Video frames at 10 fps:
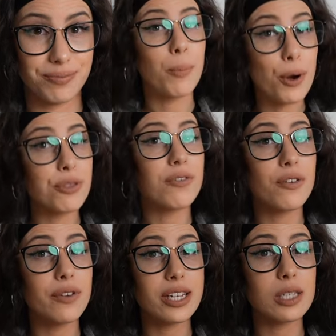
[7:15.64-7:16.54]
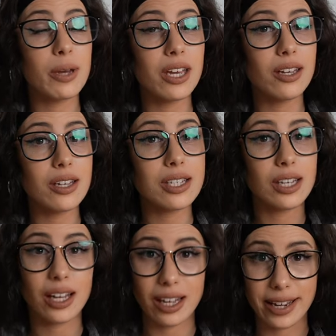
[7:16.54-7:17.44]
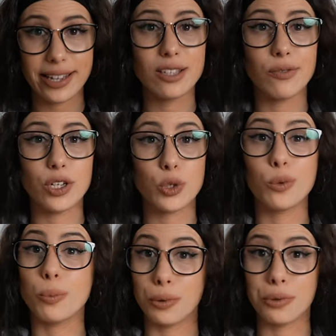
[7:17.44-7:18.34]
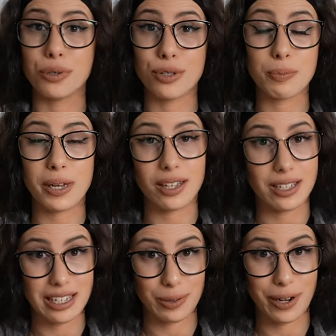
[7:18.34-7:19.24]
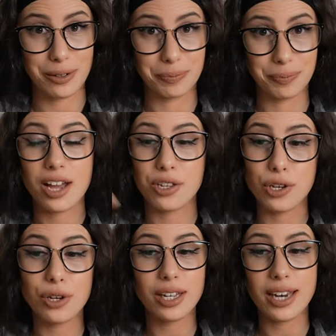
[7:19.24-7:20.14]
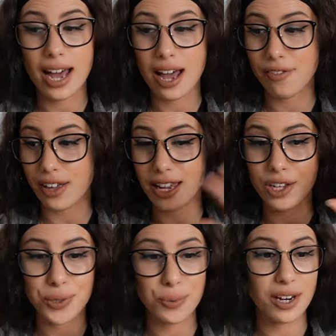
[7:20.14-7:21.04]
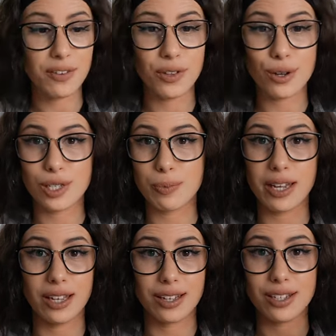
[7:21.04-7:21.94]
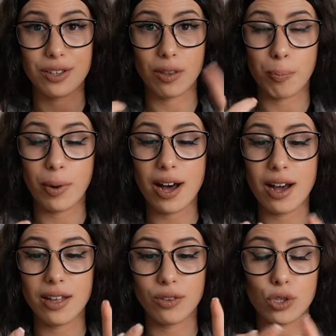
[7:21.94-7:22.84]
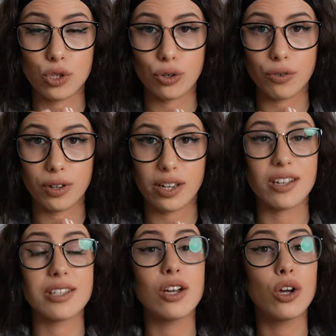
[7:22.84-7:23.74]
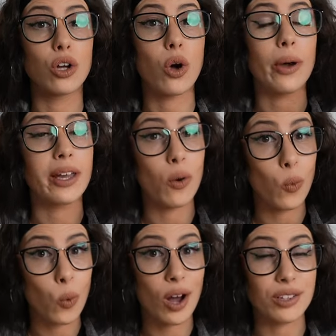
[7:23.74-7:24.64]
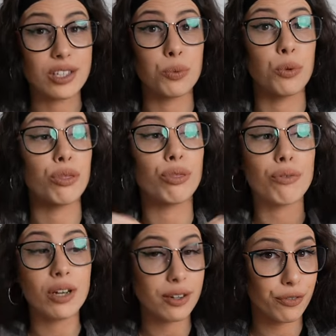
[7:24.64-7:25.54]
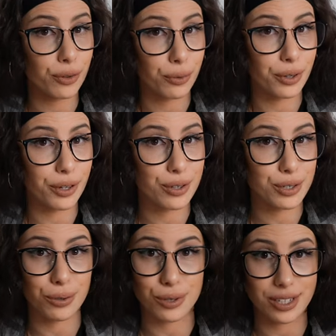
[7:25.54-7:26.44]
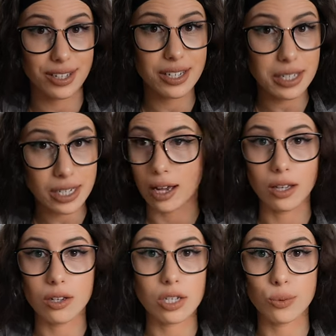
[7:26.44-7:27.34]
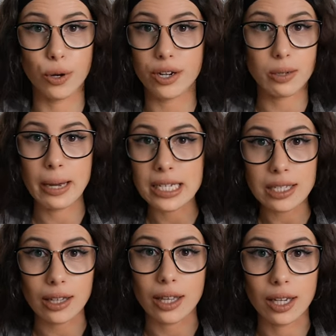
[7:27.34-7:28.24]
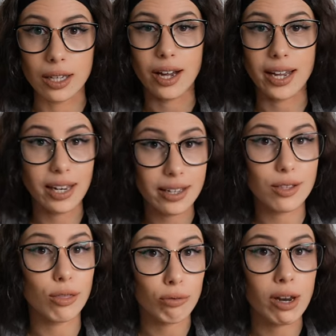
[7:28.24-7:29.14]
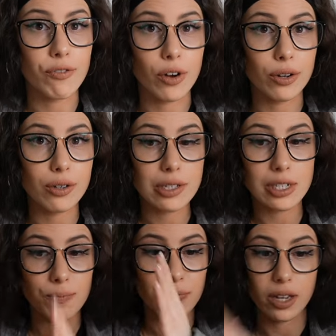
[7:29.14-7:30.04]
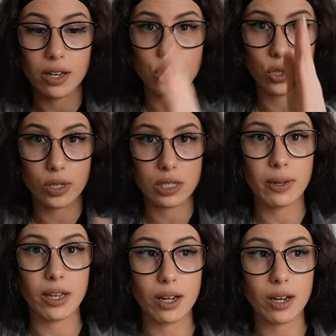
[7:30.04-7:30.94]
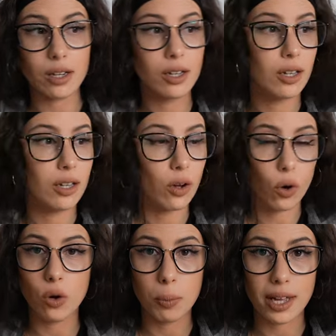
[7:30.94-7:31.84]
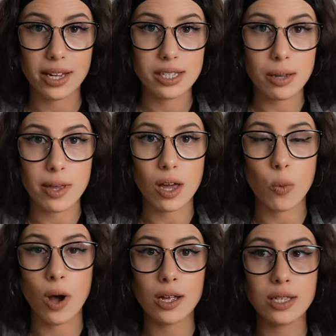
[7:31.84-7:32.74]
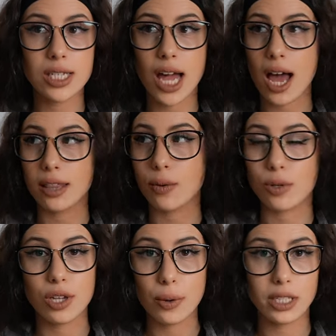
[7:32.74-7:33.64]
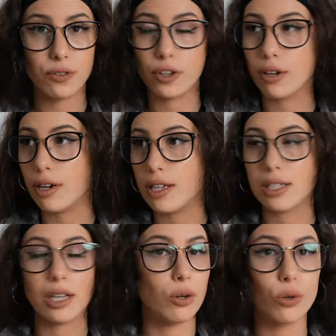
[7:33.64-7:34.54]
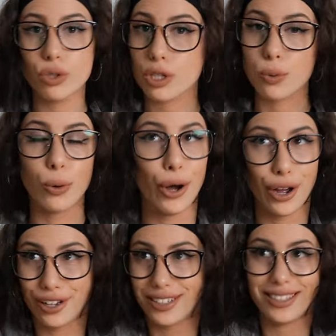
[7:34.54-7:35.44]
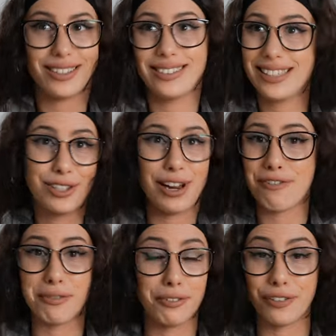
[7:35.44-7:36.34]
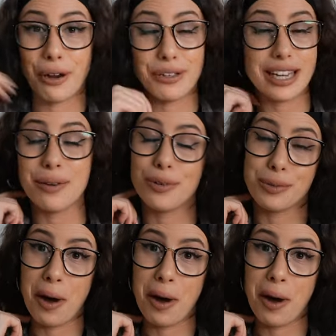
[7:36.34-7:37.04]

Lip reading: Both of the rear speakers are individual Bluetooth speakers as well. And you can have each one of those speakers, so the bar and the two rears, going at once with three different audio sources, and it just works amazingly. I connected three phones, each to a speaker, all played something at once, and there was no interference. It all just worked straight from the phones. It was